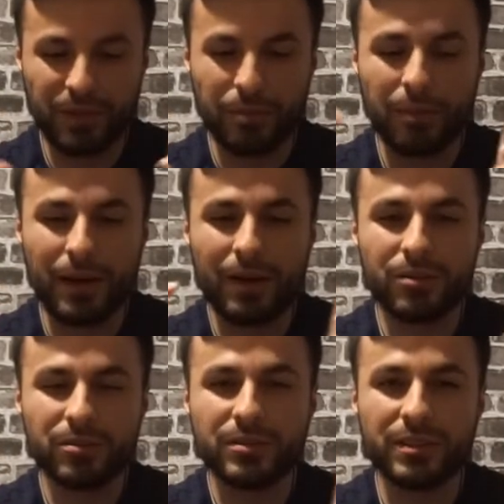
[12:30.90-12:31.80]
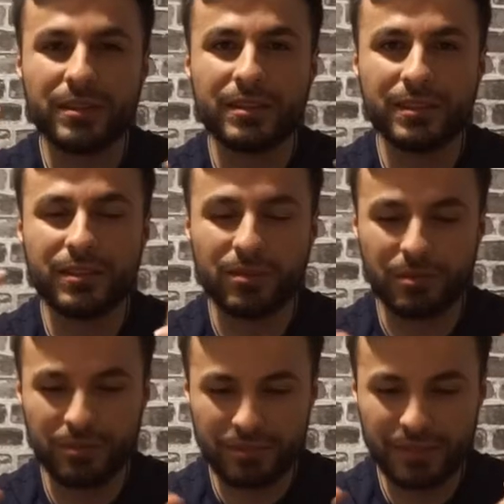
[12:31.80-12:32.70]
compiles
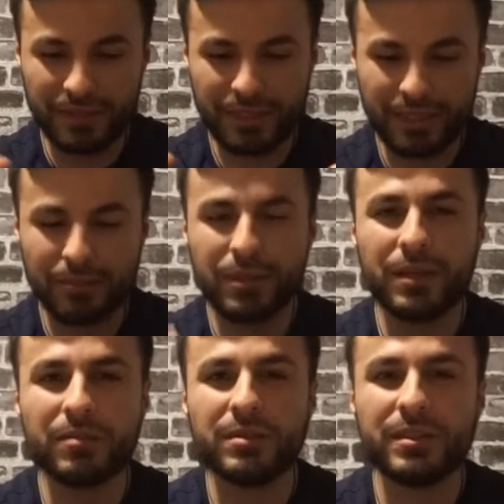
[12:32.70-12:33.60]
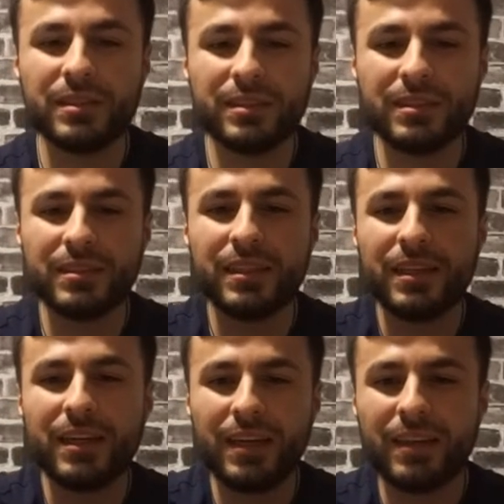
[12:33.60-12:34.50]
and becomes this
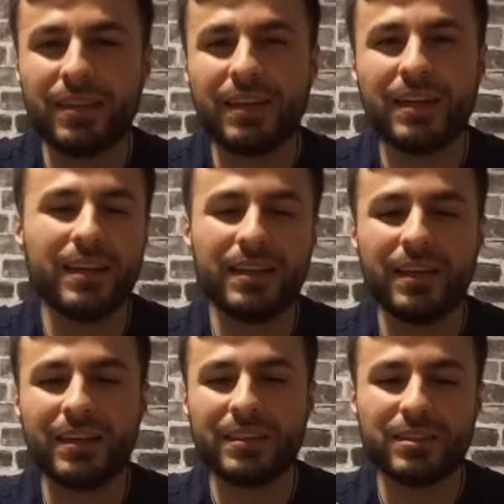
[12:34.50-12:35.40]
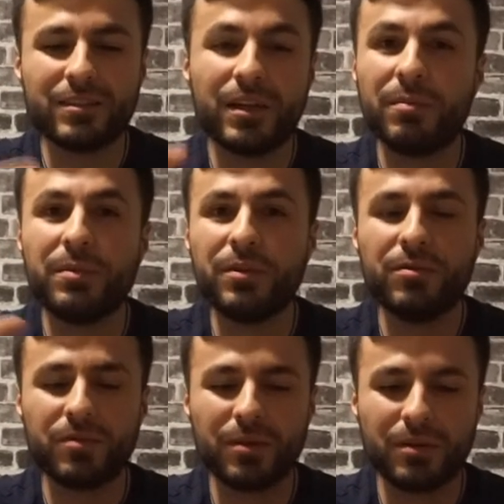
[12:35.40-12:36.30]
thing, it can stop you
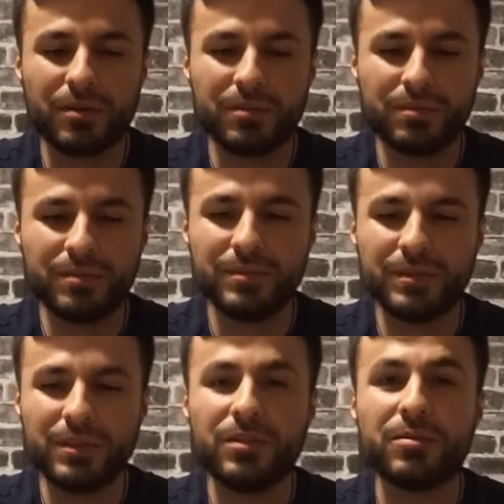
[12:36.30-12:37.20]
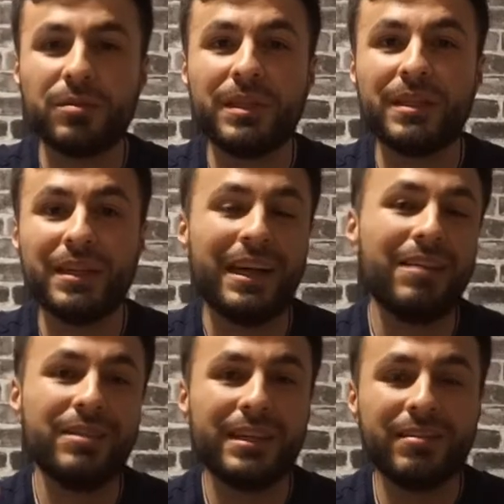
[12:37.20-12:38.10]
from
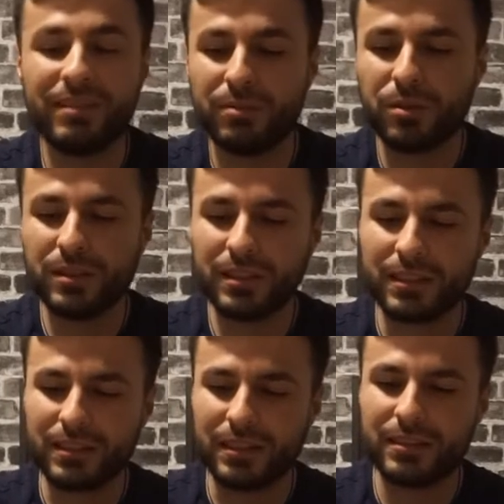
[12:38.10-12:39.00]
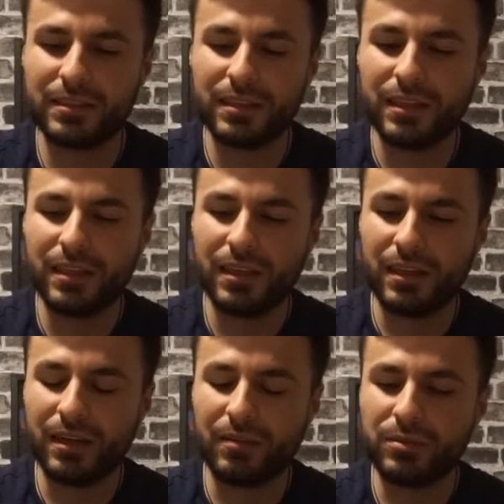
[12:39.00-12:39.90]
having even more success.
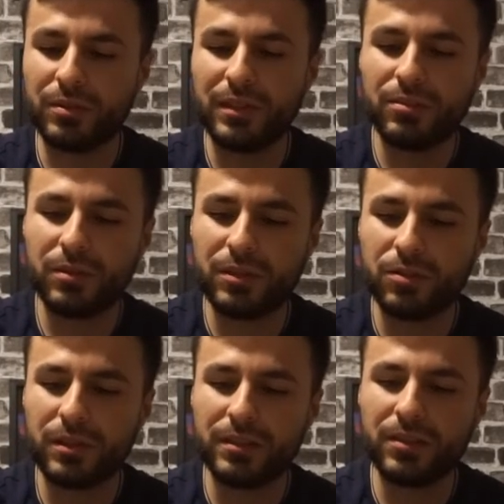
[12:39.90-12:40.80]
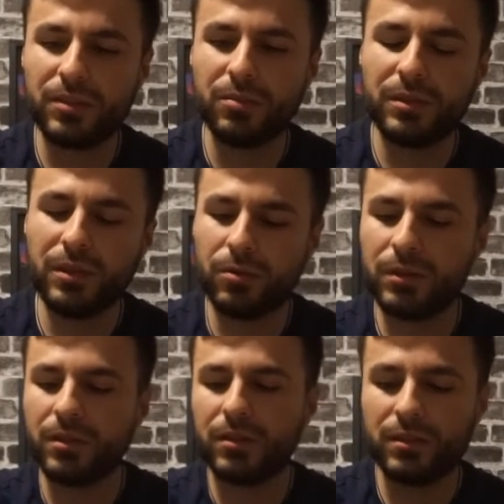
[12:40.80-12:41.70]
So that's what it's trying to tell you. Really
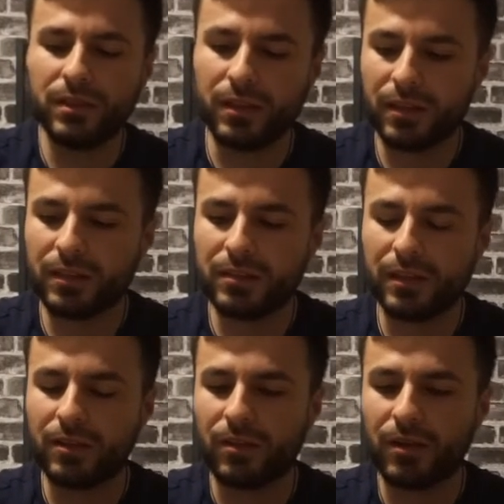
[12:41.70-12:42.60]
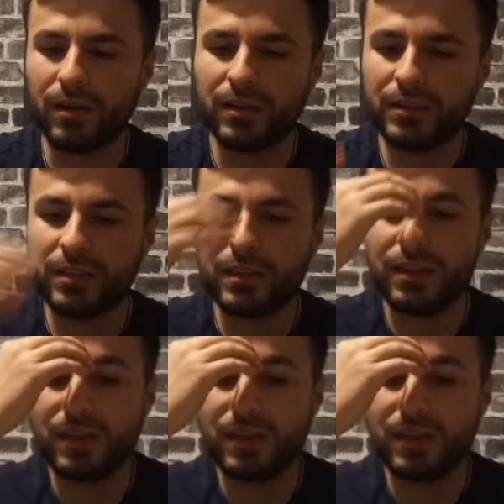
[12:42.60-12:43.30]
holding on to the things that are not,